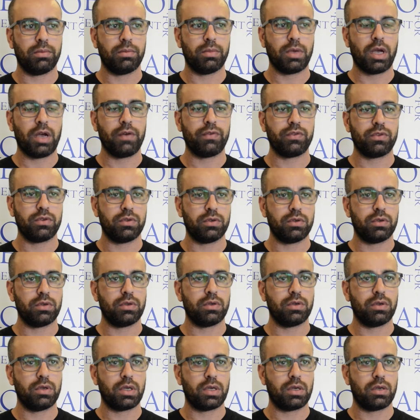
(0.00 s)
after
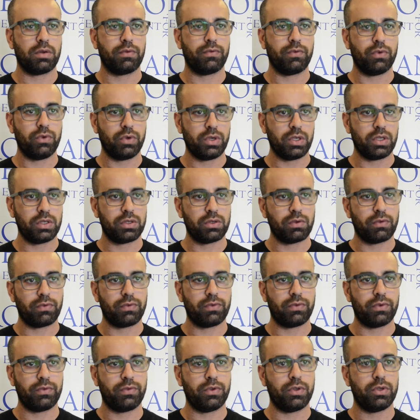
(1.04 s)
4 years of
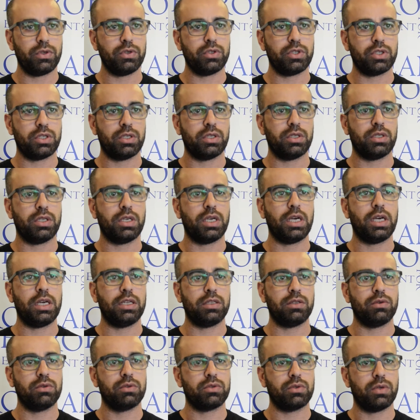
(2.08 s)
revolution they had
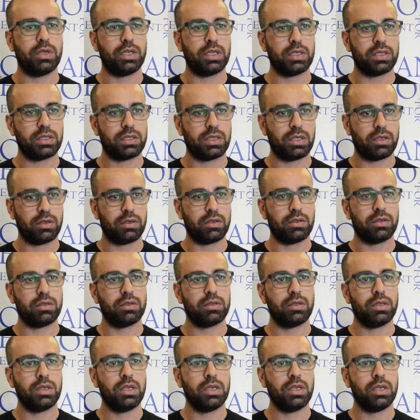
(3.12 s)
also an external